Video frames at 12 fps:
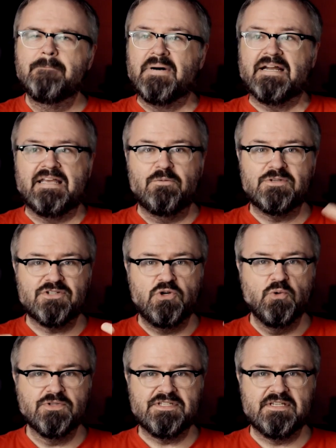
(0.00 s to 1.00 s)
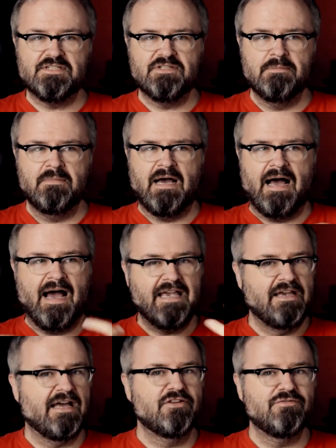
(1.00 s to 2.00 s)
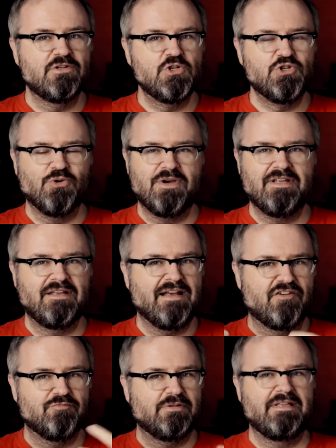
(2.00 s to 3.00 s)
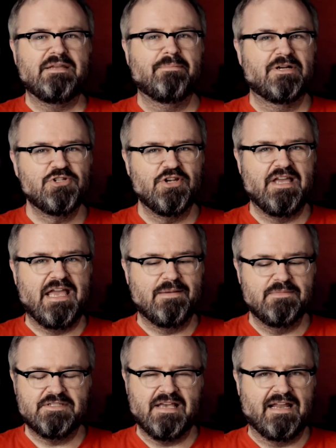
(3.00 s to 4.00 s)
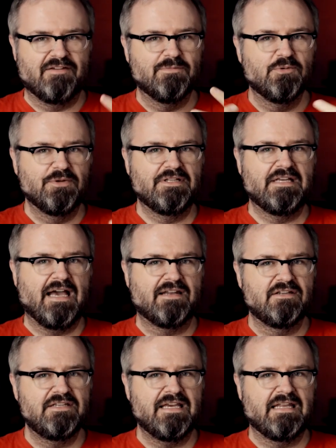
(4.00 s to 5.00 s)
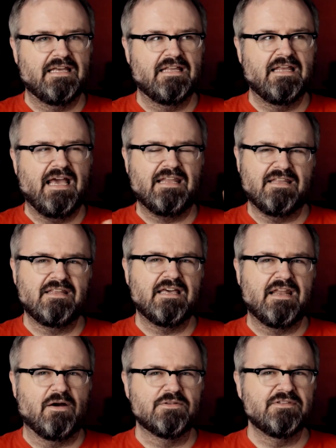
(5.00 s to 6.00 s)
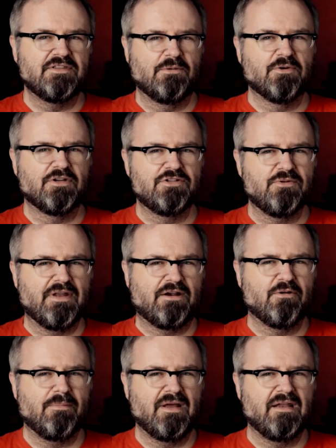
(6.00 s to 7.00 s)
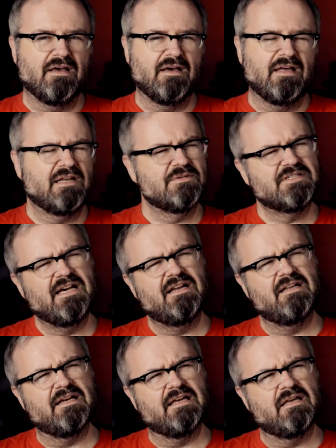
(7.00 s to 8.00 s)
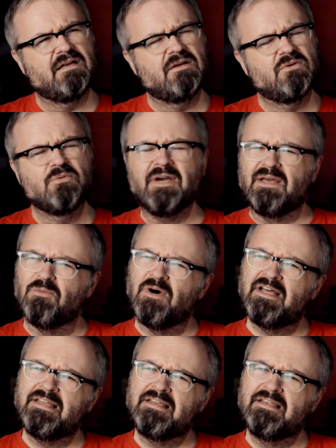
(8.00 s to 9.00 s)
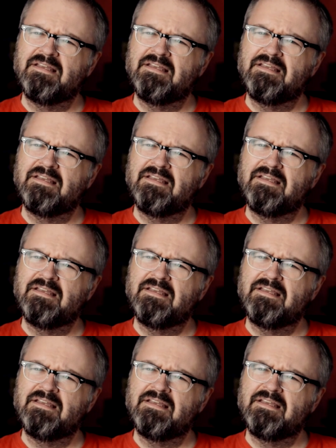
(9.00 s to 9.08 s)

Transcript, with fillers: But it was a cool system. I kind of enjoyed it. I've played a bunch of games, and I've been really kind of digging it. And then they announced that they were going to do Necromunda, and I was kind of like, wait, what?